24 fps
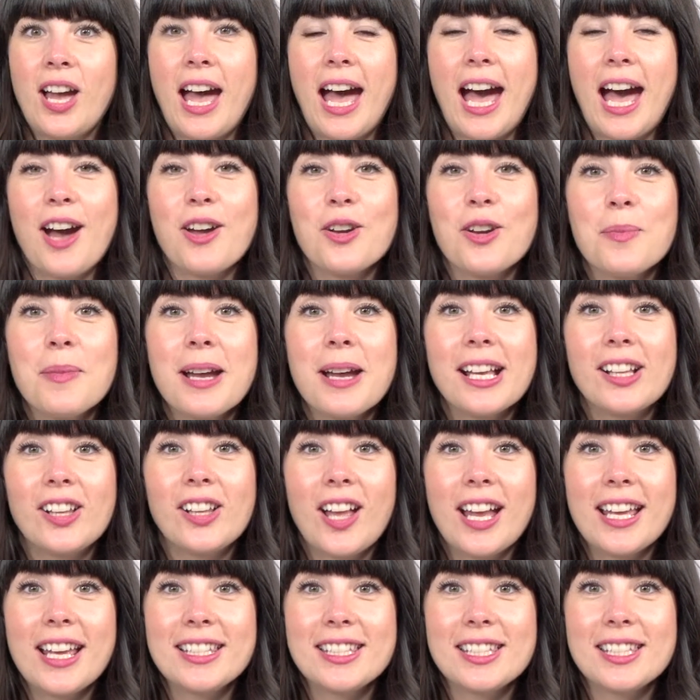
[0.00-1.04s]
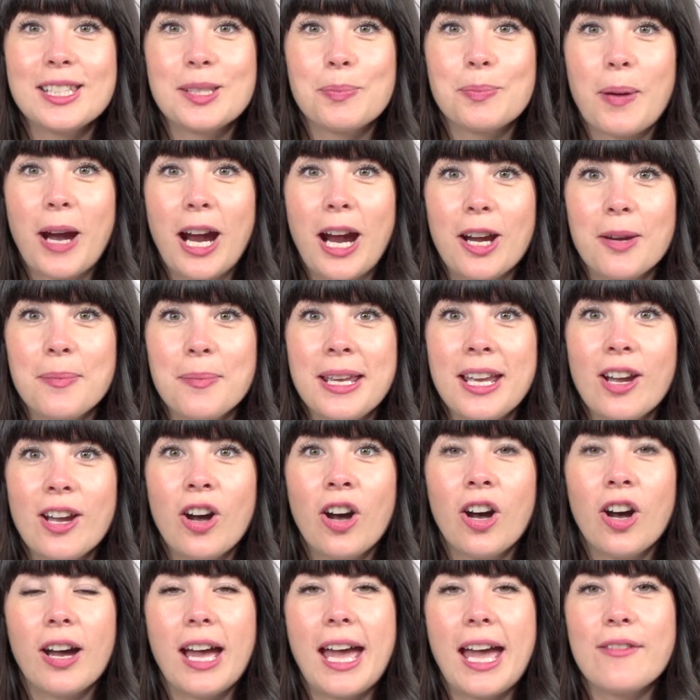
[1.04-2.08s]
How do my clients inspire me?
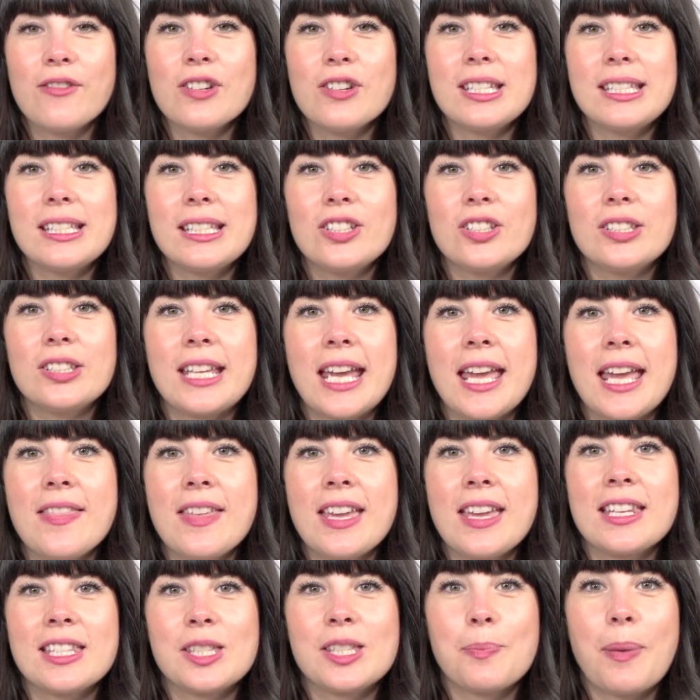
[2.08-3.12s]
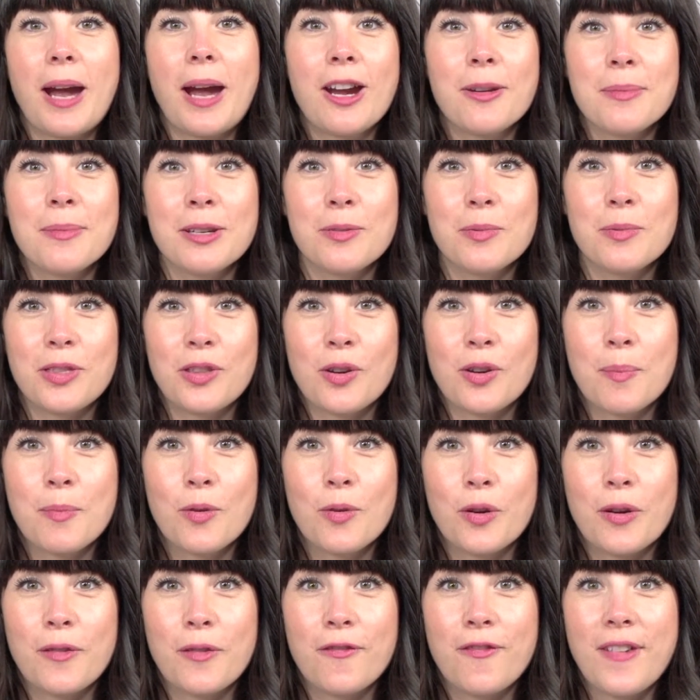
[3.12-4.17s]
Oh, every single day they inspire me with their
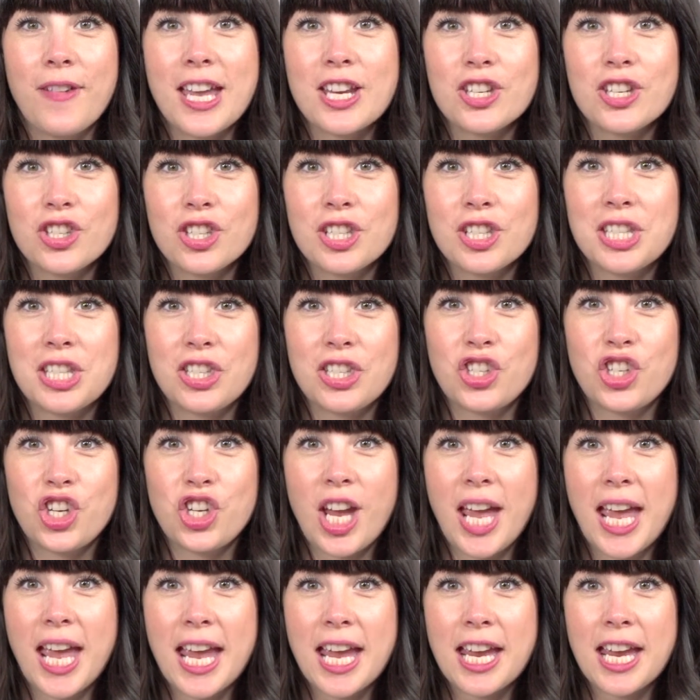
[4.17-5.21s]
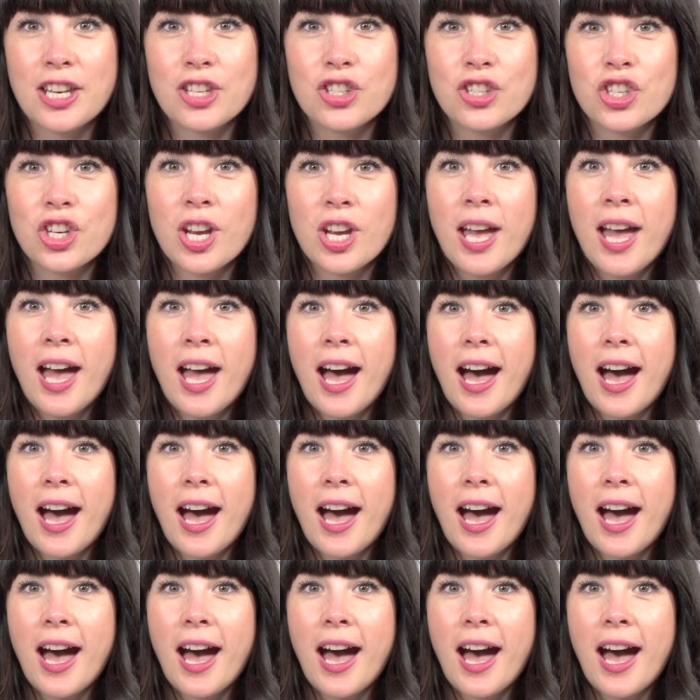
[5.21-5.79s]
motivation to change,